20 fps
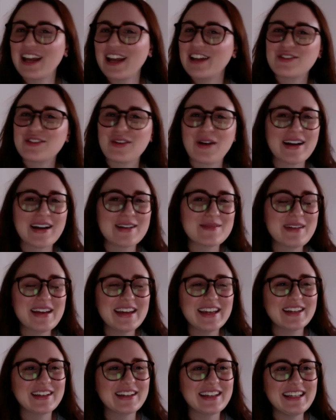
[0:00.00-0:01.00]
I try to
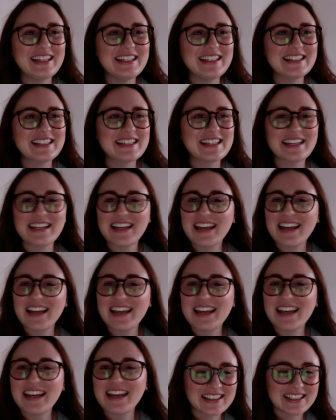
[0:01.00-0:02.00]
make it easy,
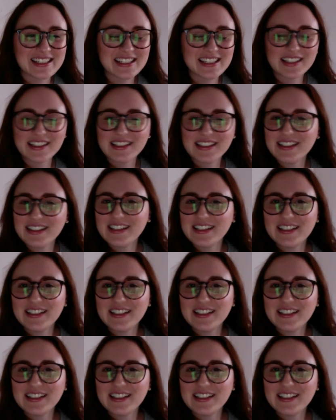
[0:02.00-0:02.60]
and